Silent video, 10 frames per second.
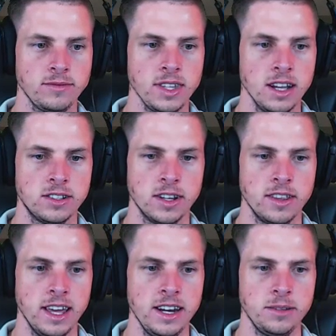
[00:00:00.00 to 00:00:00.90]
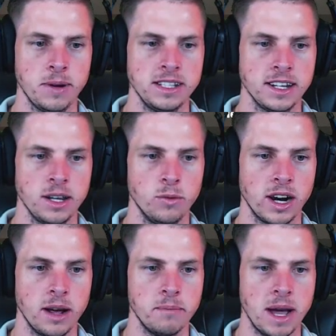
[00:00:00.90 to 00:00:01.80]
So that is basically what
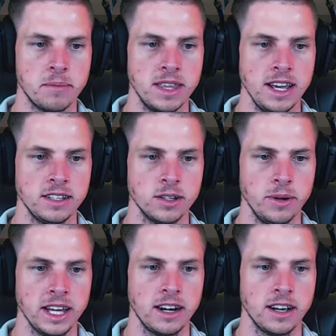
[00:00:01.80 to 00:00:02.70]
I map there. So we're going to go